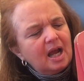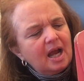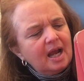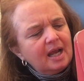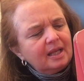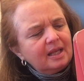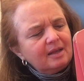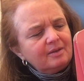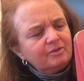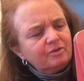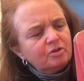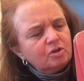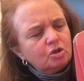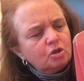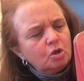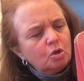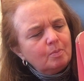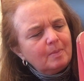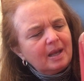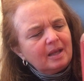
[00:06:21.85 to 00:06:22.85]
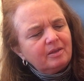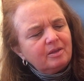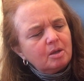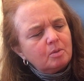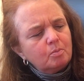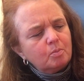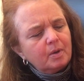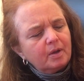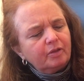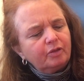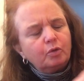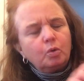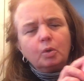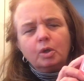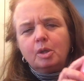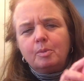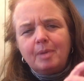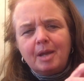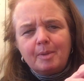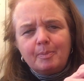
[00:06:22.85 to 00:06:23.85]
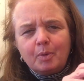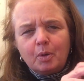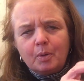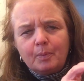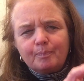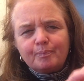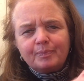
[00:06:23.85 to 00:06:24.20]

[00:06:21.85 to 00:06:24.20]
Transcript: I guess you make them with toilet paper